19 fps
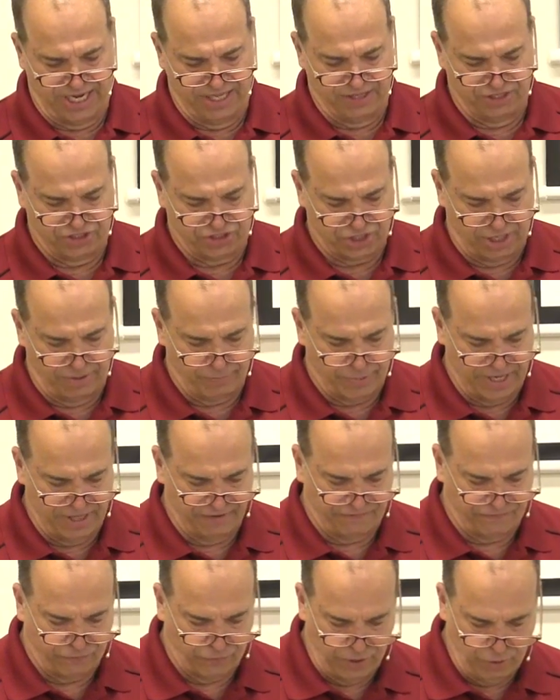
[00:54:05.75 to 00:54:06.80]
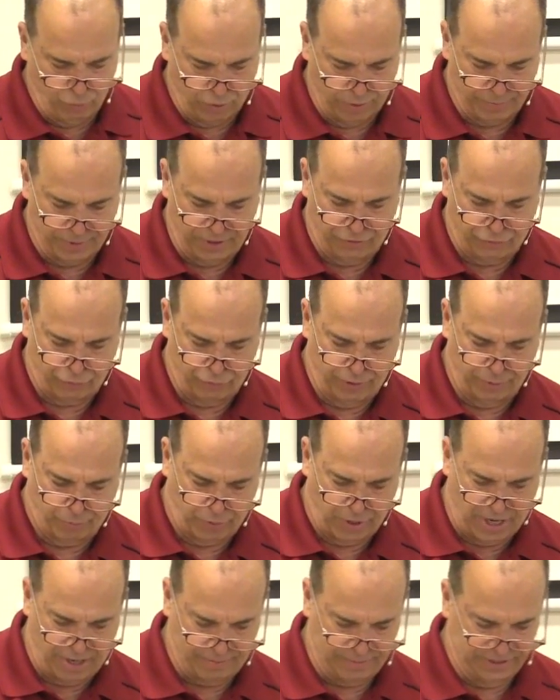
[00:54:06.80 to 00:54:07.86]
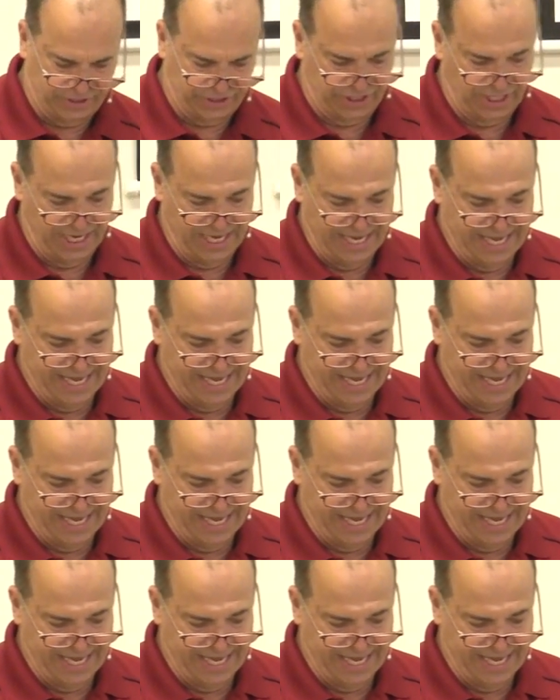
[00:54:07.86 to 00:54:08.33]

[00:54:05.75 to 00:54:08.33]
and the son by the free woman through the promise.